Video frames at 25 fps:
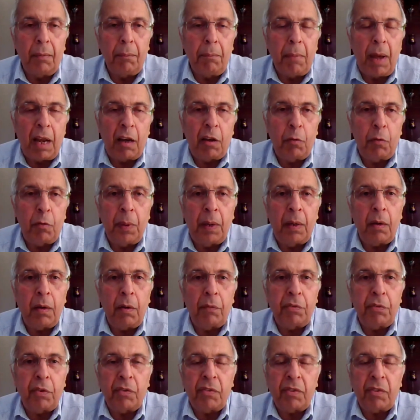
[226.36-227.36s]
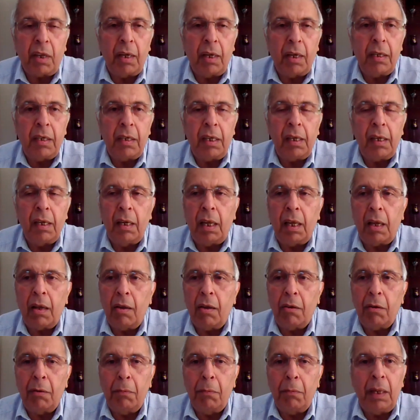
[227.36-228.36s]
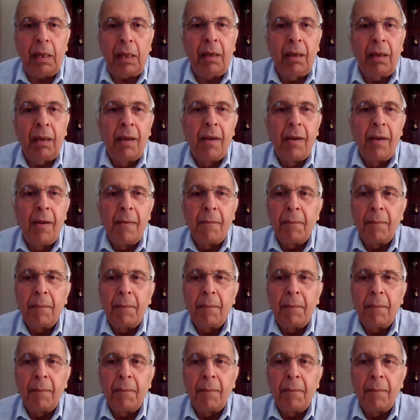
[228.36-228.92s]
management of society and economy.